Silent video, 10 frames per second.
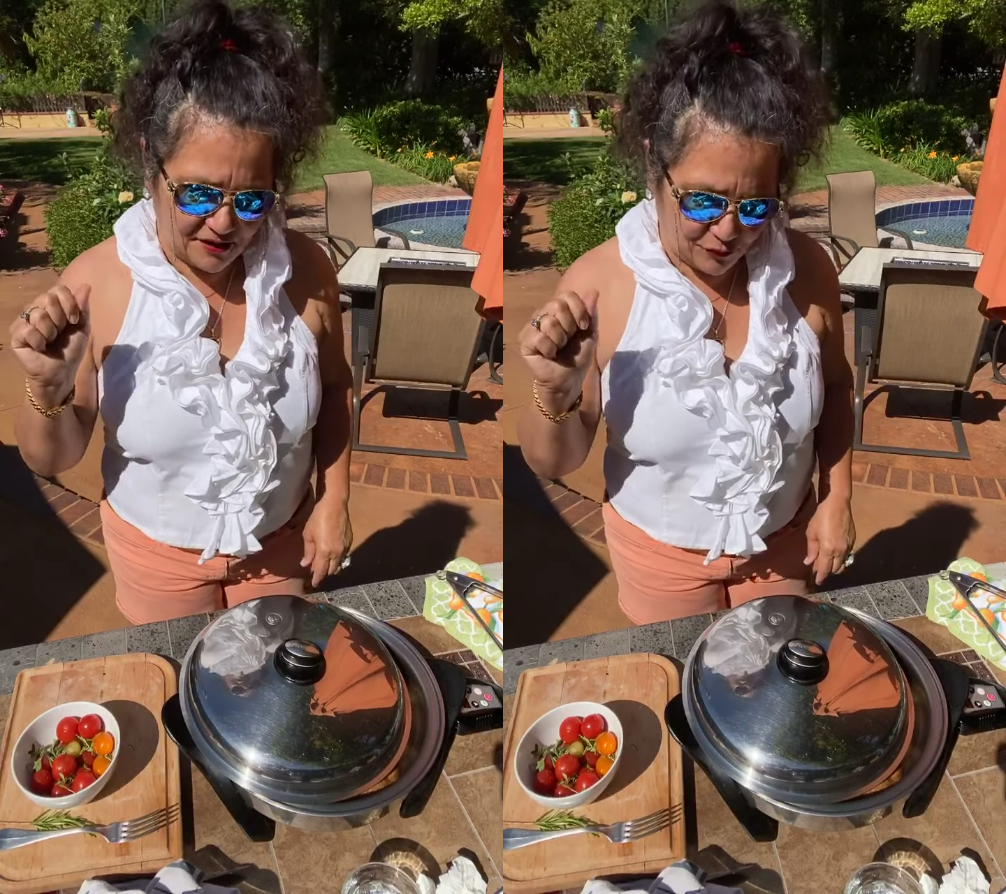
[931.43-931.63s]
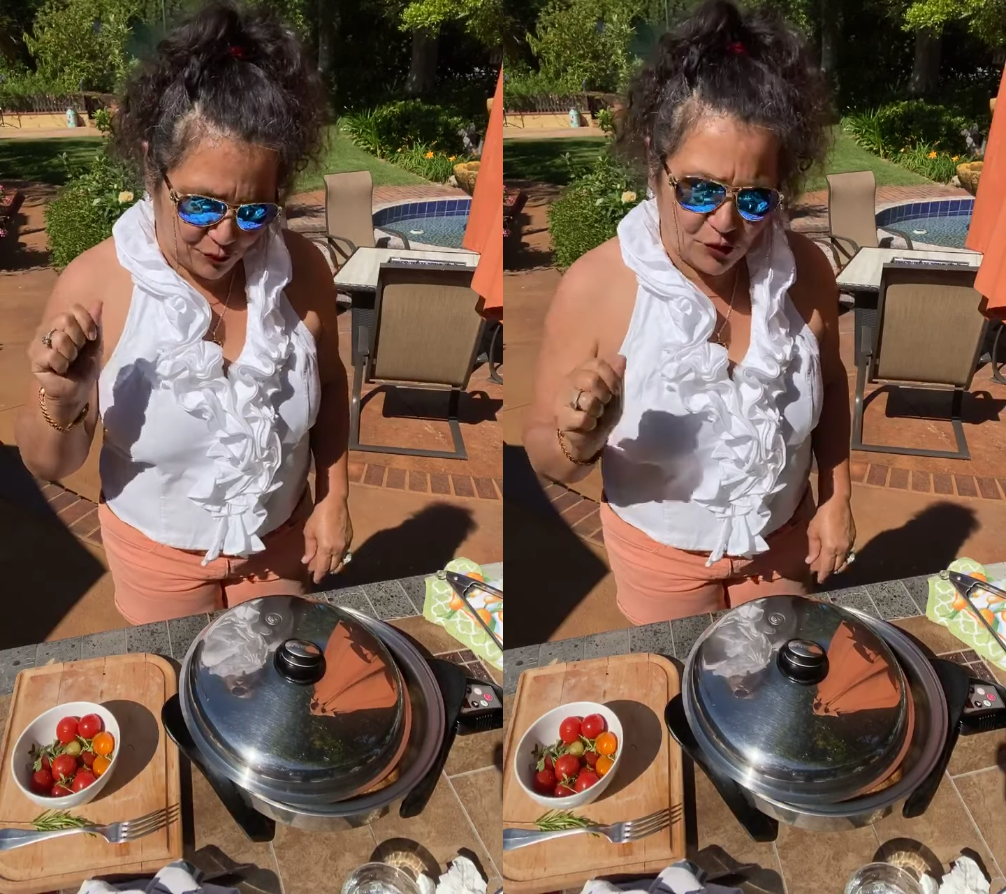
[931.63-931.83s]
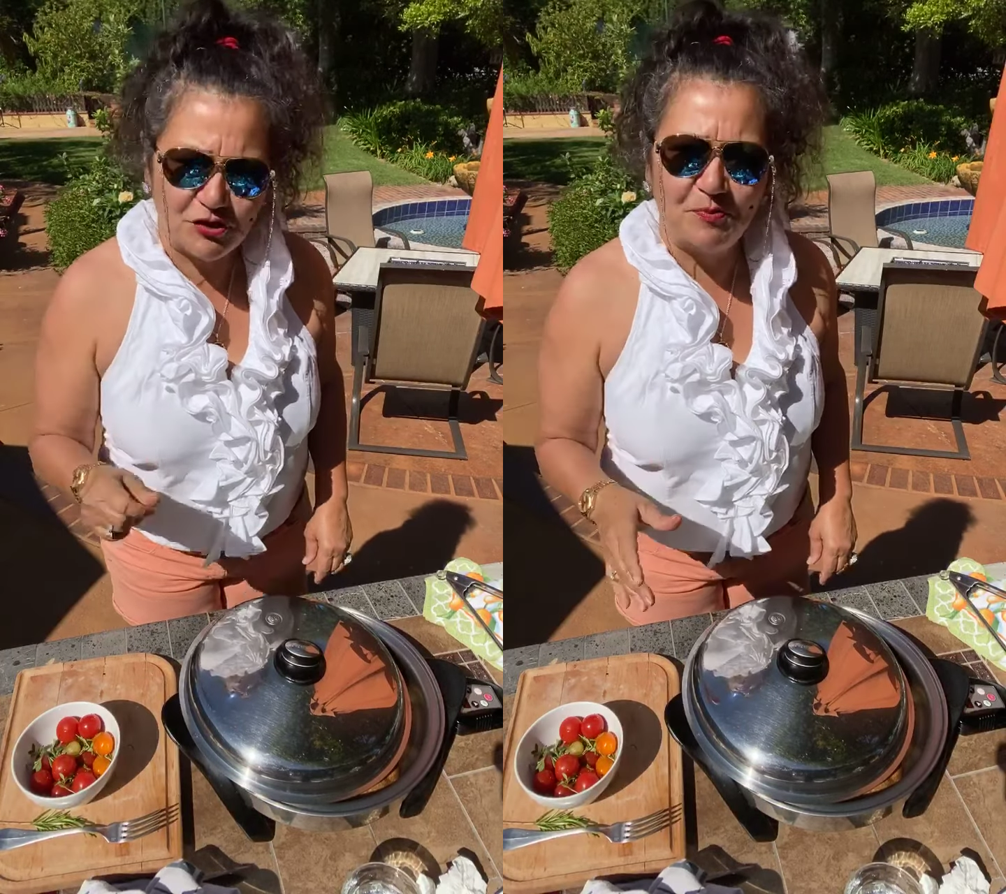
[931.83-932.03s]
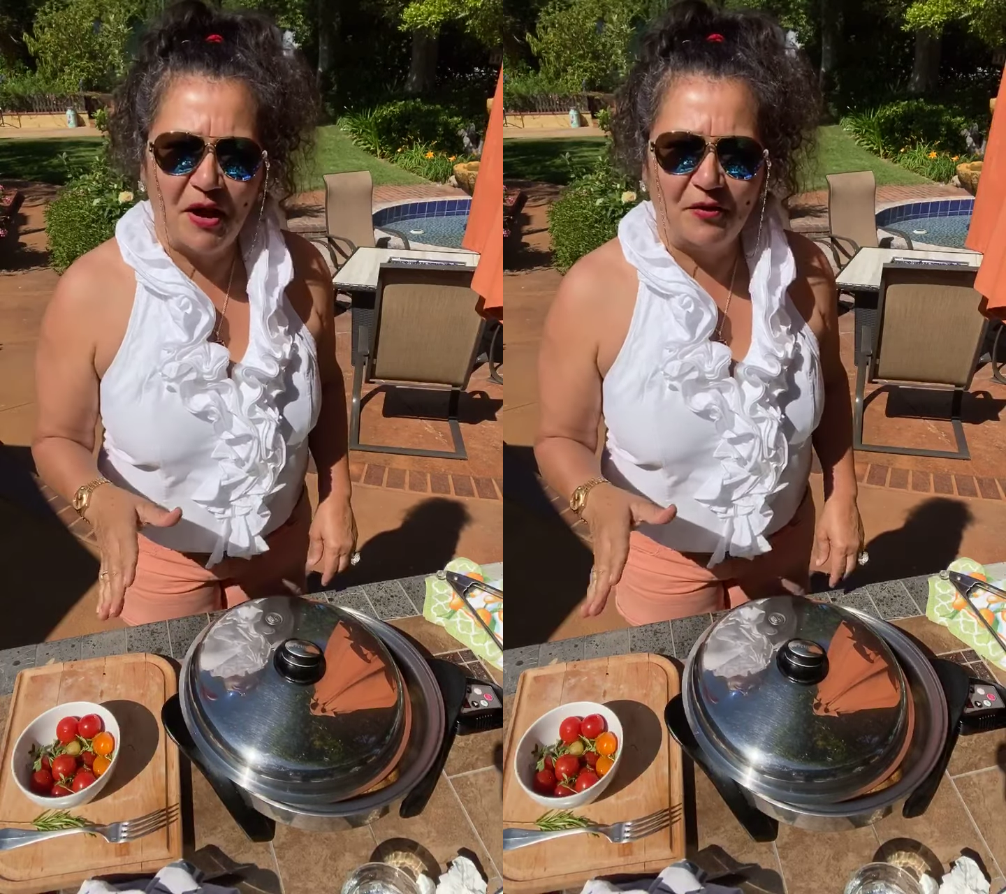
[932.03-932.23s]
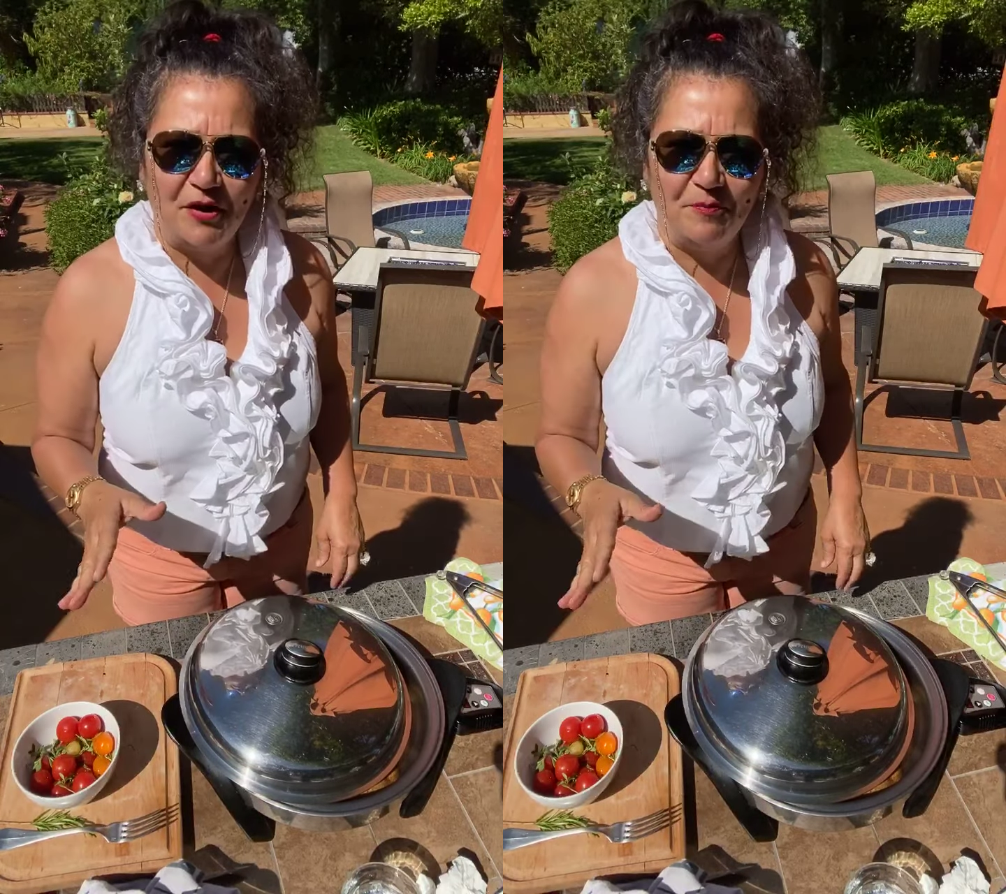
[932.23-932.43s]

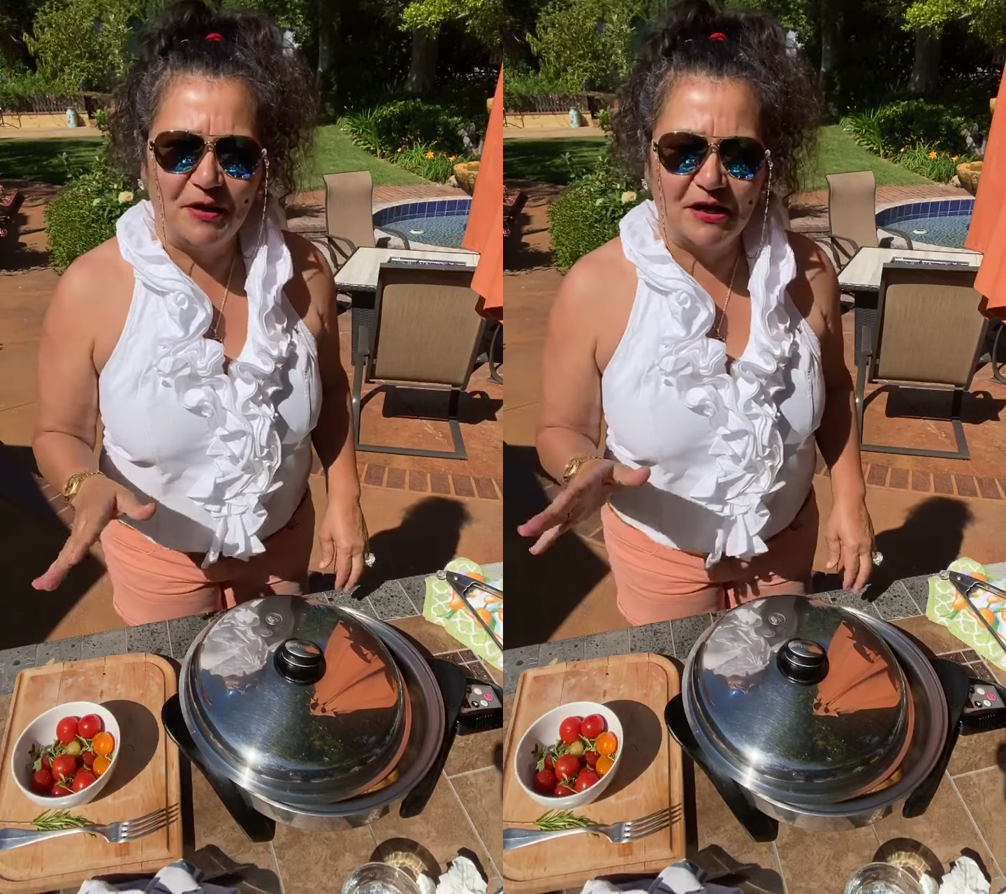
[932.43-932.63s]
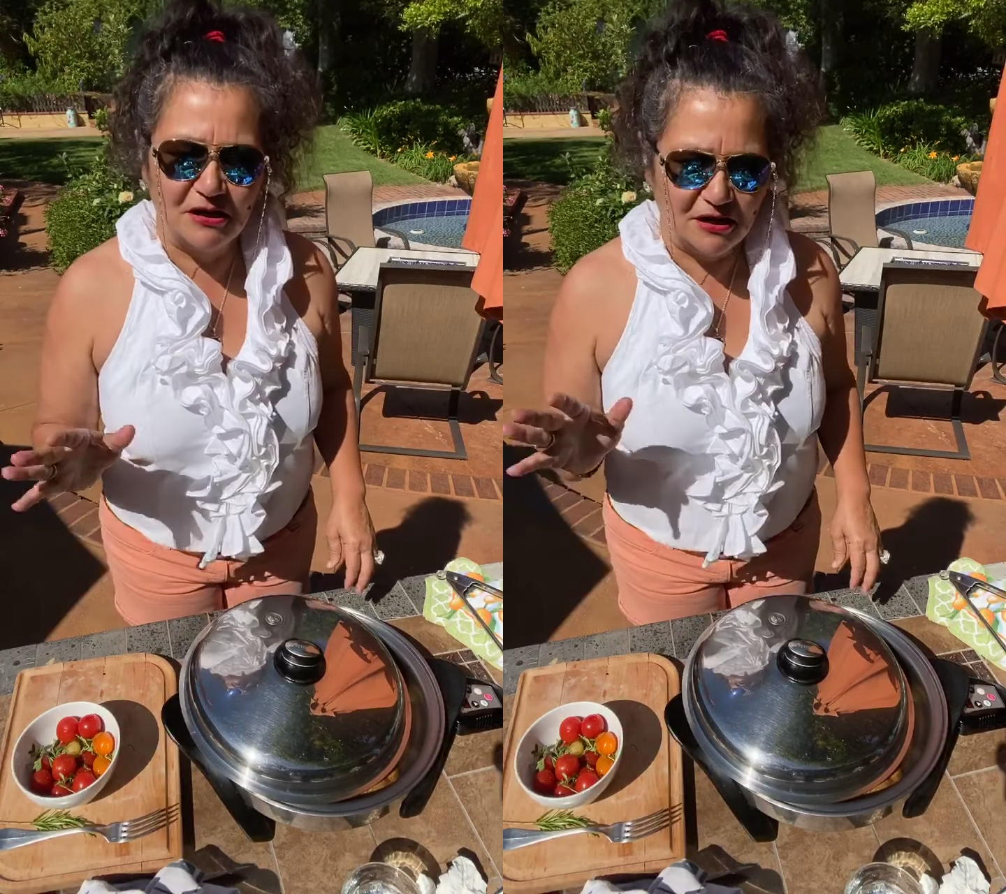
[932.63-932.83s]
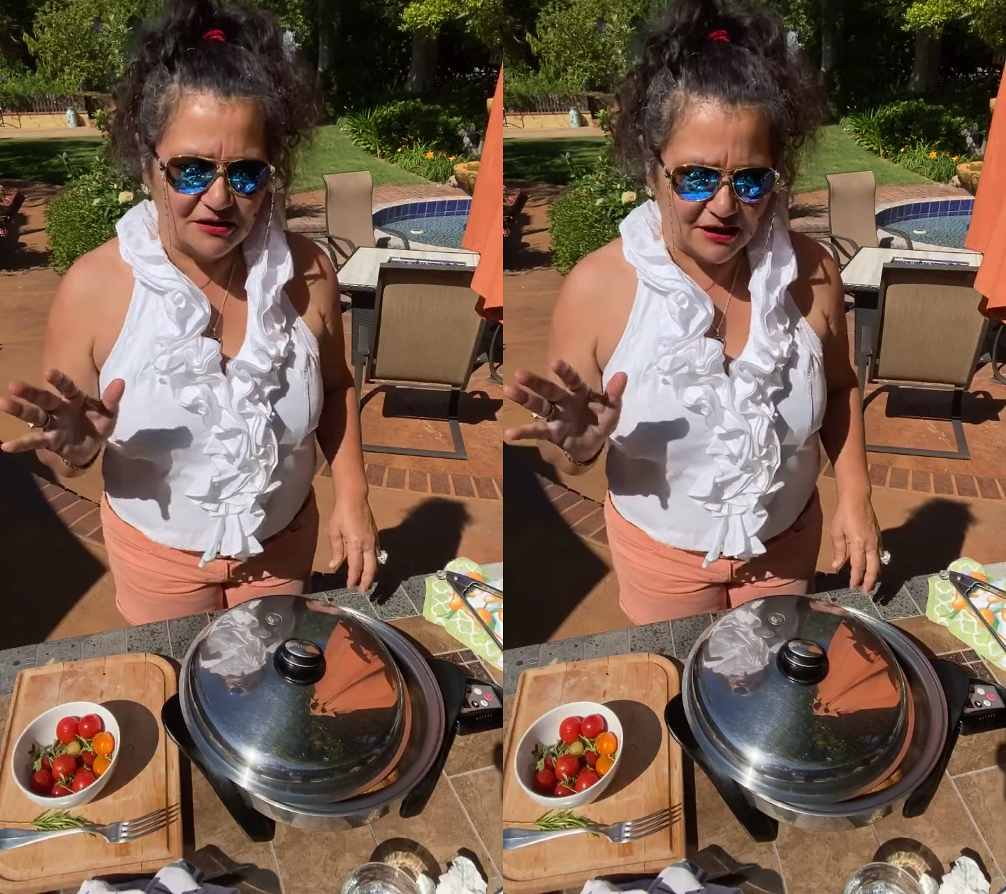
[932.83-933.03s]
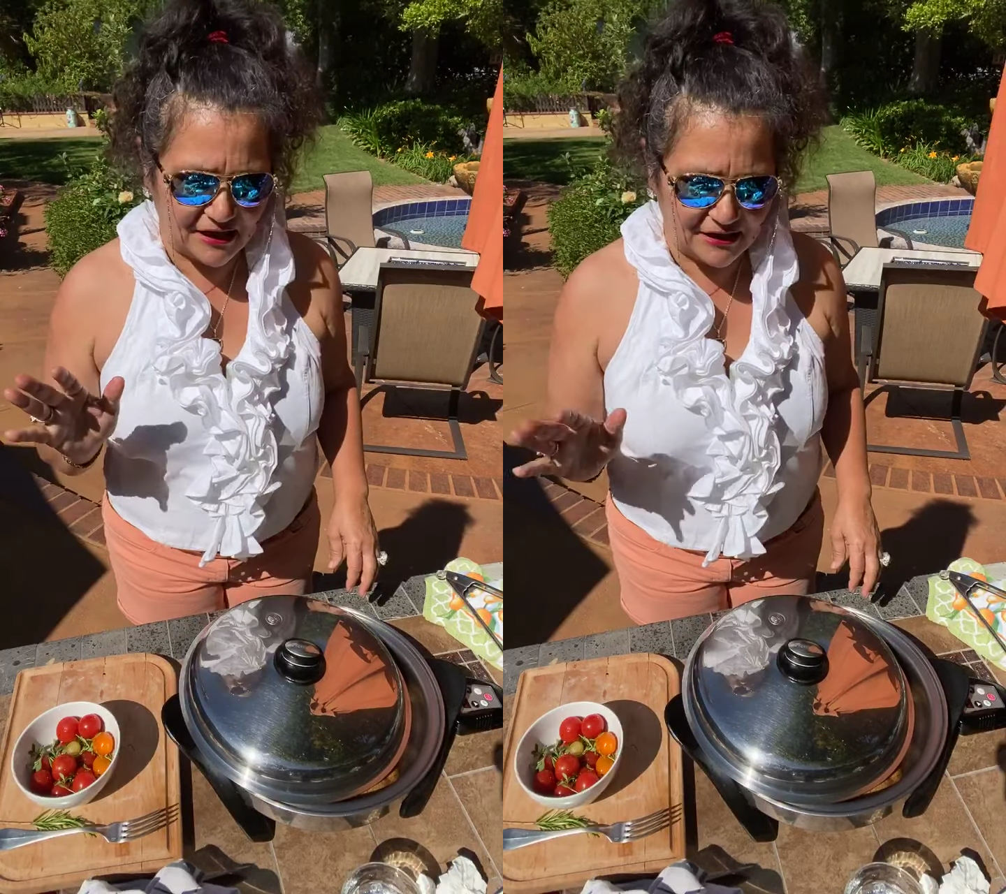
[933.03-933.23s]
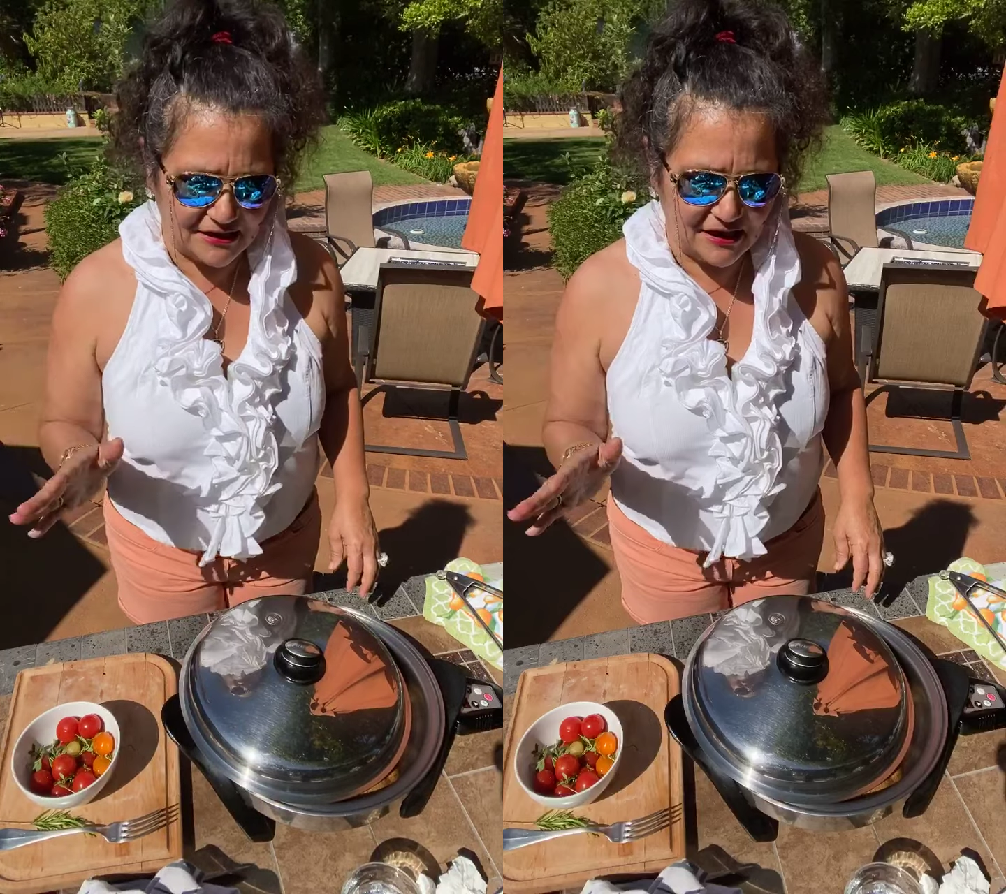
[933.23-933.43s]
rosemary because, like
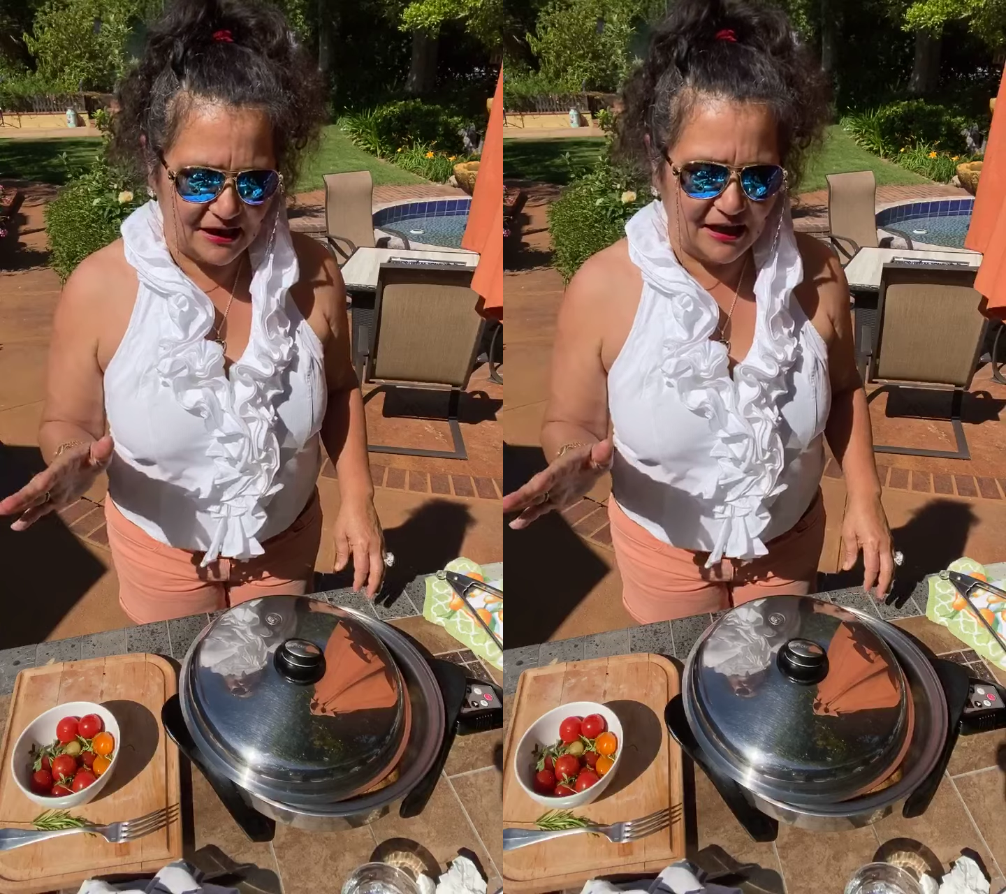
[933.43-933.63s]
I said,